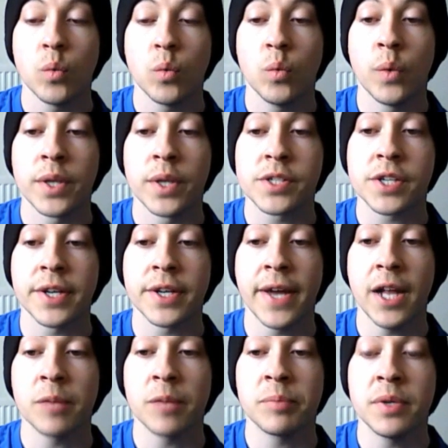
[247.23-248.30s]
which can
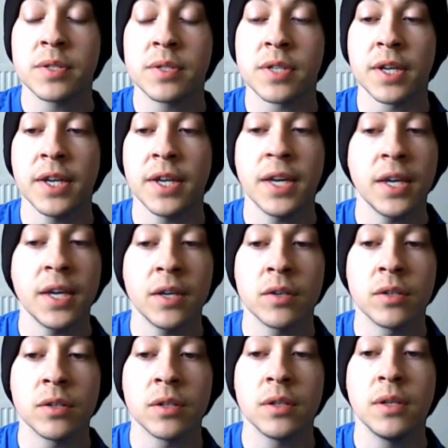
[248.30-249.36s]
help you to
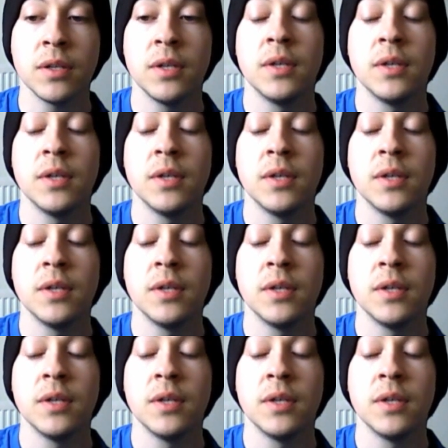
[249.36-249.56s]
heal